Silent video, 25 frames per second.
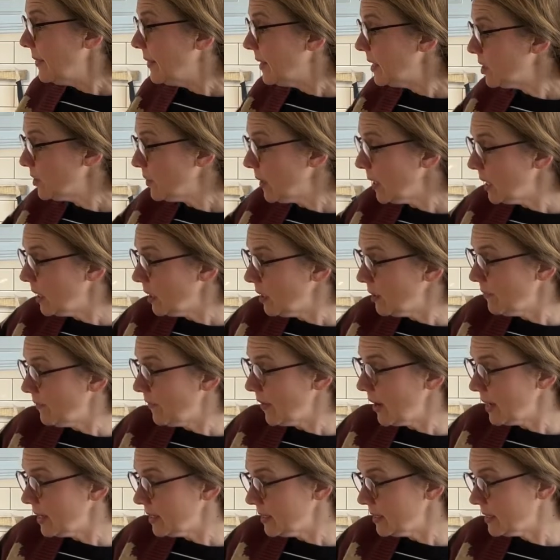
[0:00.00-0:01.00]
this right here,
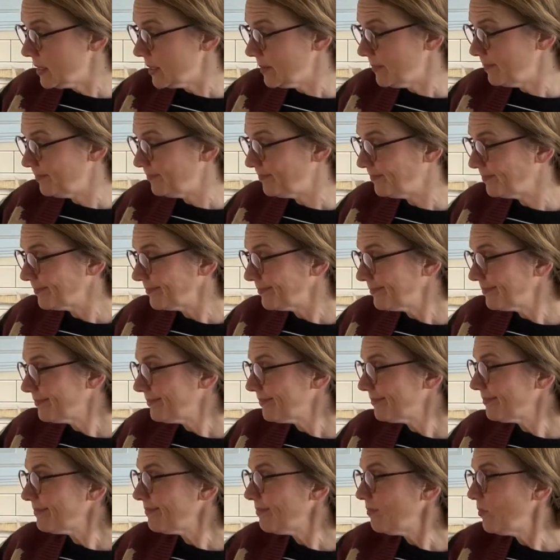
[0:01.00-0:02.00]
friends,
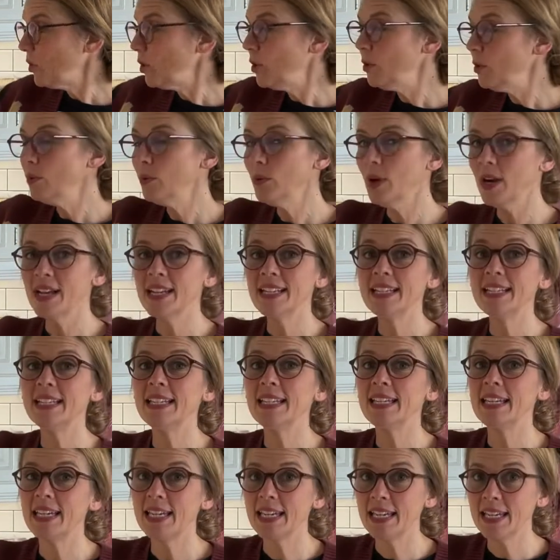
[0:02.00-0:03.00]
you
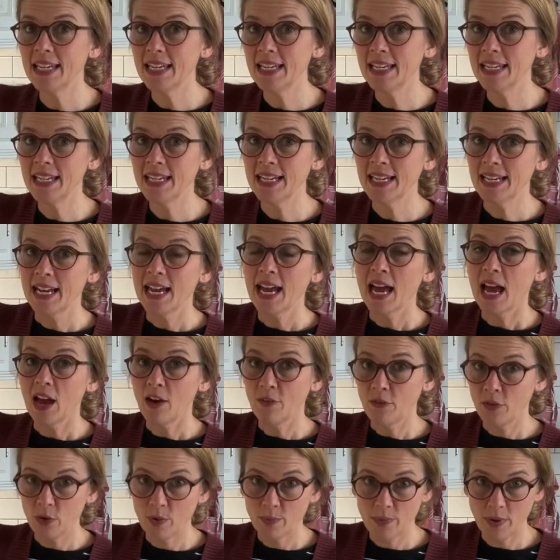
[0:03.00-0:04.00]
need a
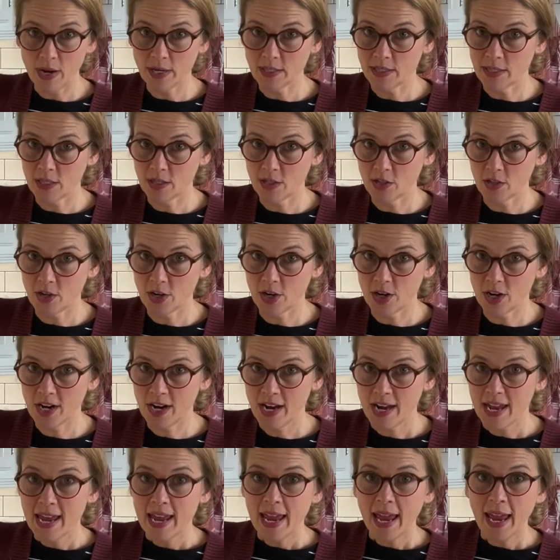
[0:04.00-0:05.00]
food processor
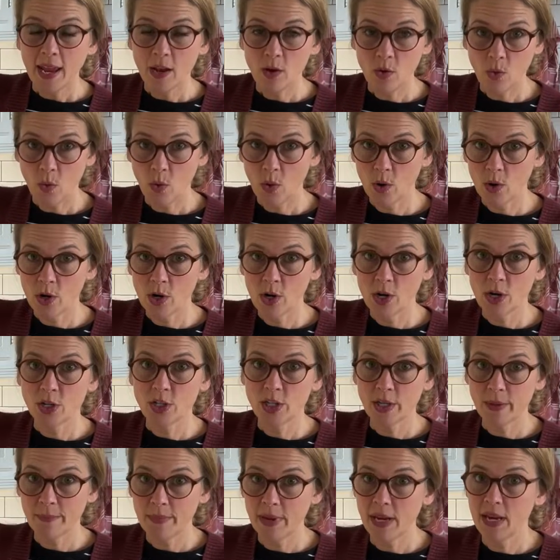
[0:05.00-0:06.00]
in order
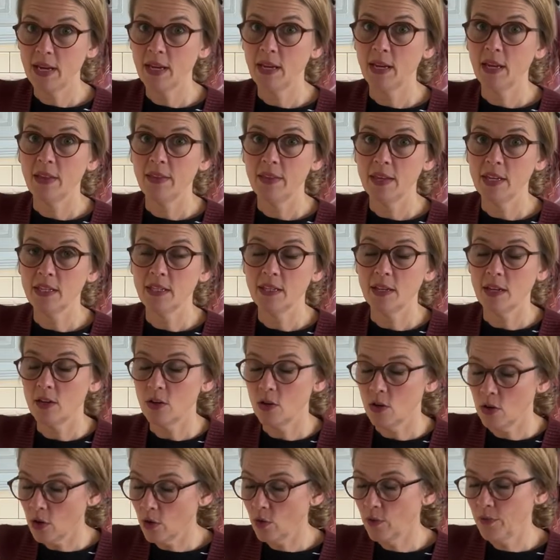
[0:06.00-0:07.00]
to make this
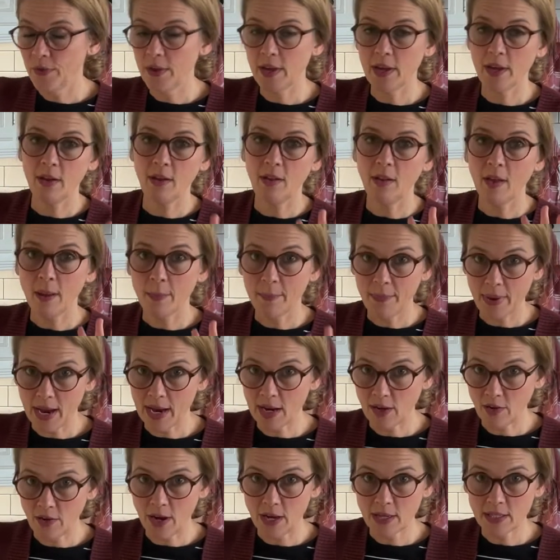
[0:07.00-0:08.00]
no-fail pie
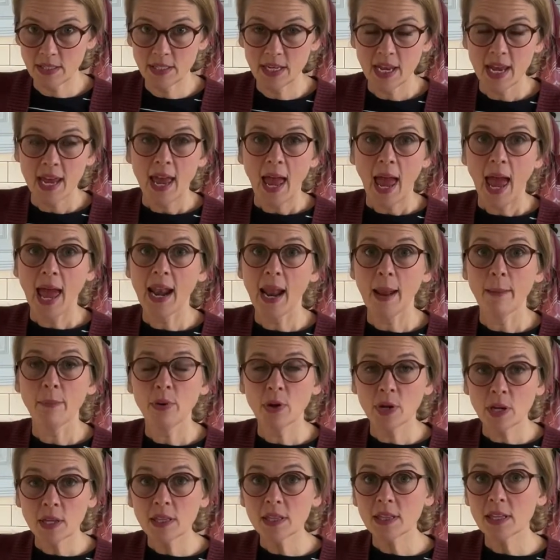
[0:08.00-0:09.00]
crust. And I
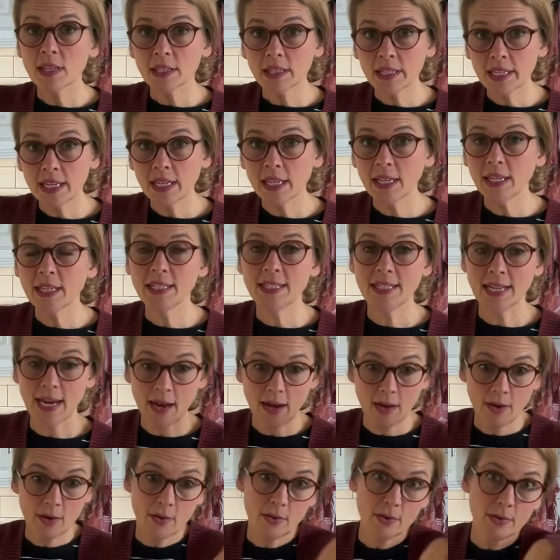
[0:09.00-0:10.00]
put the link
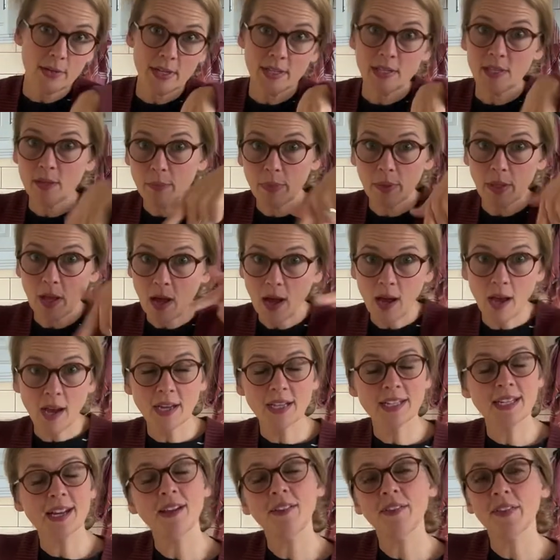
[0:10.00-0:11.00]
down in the blog
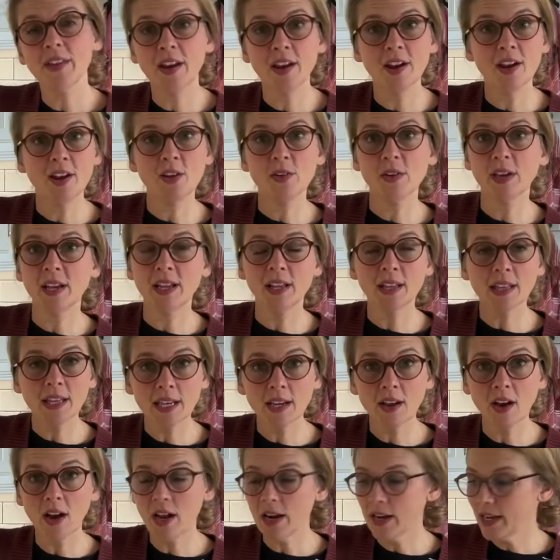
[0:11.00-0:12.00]
down there. You can click
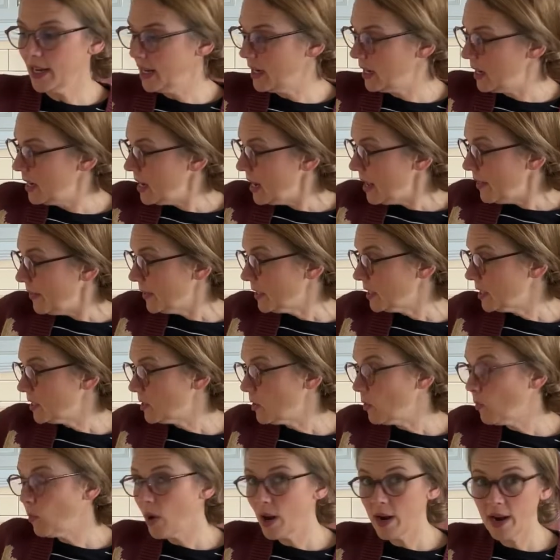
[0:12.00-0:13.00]
on it. This is the
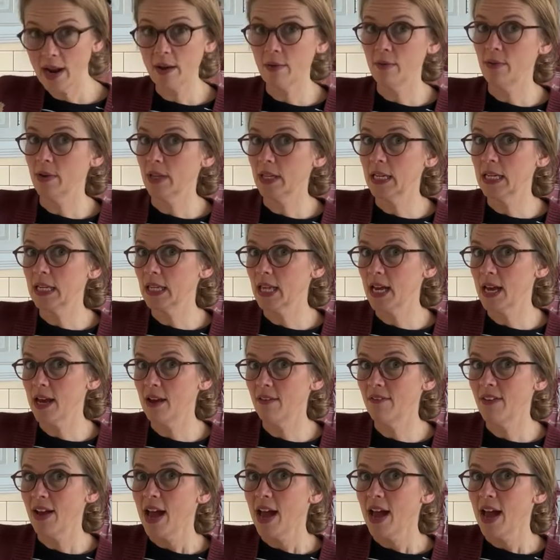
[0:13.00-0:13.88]
one I really love.